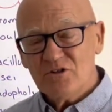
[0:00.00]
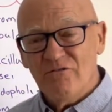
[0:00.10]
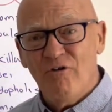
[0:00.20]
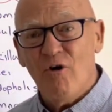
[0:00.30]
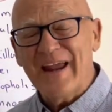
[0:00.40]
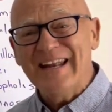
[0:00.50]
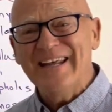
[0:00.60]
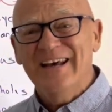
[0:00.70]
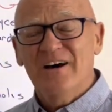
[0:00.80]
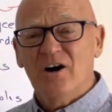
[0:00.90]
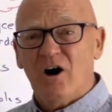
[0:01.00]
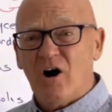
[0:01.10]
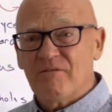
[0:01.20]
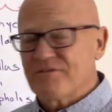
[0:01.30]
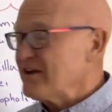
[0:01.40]
for any
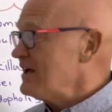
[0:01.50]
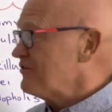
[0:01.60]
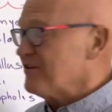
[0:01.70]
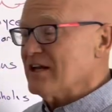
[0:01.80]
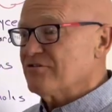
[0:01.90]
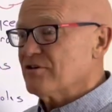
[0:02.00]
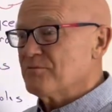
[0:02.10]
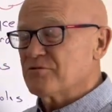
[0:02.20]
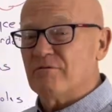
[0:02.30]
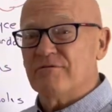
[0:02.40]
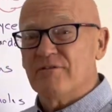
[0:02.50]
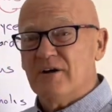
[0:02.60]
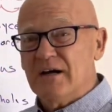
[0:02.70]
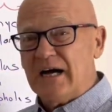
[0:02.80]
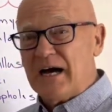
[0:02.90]
of these in terms of
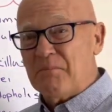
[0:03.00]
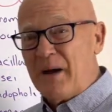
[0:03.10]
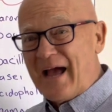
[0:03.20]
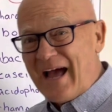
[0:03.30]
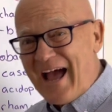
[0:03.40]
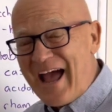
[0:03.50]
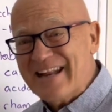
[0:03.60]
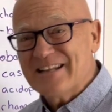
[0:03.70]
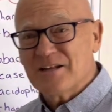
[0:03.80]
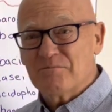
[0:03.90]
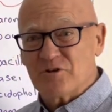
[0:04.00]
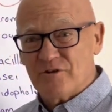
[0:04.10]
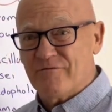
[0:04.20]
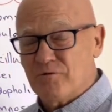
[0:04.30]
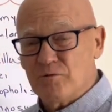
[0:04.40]
adding them to
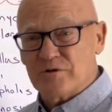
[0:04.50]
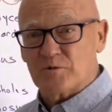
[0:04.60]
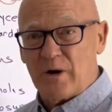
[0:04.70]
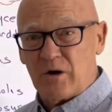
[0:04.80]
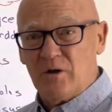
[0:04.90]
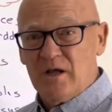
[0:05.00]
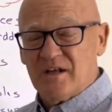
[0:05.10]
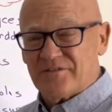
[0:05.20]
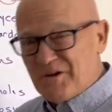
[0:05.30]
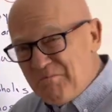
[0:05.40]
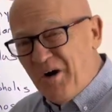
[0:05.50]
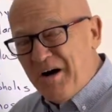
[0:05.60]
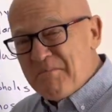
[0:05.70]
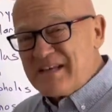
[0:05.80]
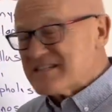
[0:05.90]
your food as well. So my
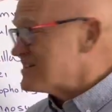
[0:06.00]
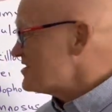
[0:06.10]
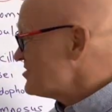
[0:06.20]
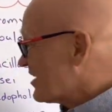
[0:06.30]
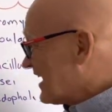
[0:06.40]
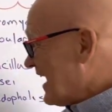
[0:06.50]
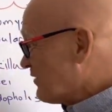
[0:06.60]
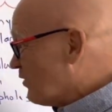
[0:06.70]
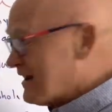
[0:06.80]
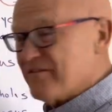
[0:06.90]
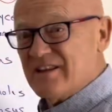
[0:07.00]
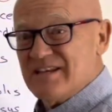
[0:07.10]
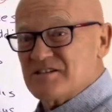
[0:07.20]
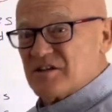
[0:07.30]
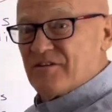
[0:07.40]
message is you can add whatever
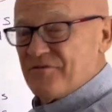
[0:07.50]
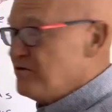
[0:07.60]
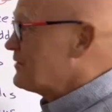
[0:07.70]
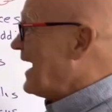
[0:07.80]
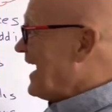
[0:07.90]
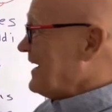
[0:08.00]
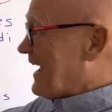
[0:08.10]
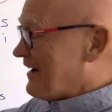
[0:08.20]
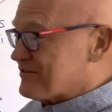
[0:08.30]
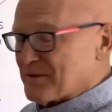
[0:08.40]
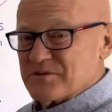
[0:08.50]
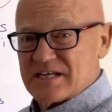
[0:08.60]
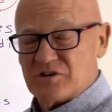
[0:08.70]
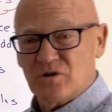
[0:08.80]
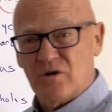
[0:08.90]
these to your food and have some
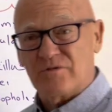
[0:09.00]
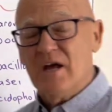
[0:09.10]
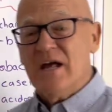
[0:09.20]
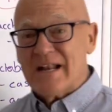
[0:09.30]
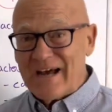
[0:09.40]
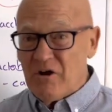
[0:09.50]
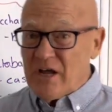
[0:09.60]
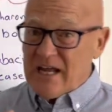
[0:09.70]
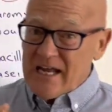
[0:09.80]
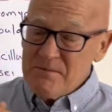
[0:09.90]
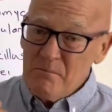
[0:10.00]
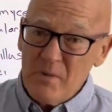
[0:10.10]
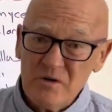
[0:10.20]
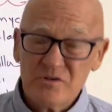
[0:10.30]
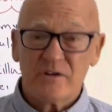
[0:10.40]
essential oils. Now, in
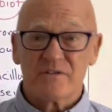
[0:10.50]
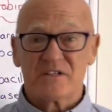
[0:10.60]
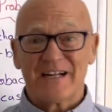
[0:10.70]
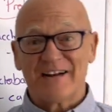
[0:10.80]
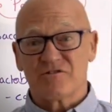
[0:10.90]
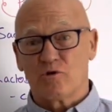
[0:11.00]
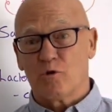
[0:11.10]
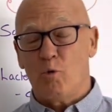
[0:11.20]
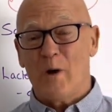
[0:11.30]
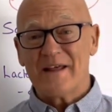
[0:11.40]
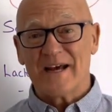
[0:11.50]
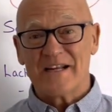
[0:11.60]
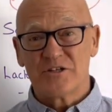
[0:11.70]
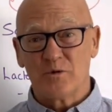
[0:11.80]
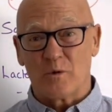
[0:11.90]
most of the studies, or the way they
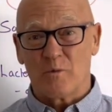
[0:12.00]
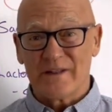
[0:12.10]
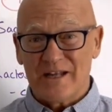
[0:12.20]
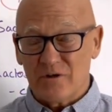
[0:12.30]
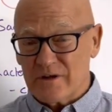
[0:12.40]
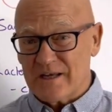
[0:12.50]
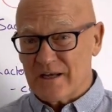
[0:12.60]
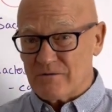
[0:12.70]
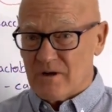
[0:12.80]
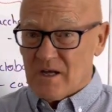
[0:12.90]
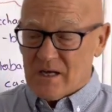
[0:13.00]
do it, when they're looking at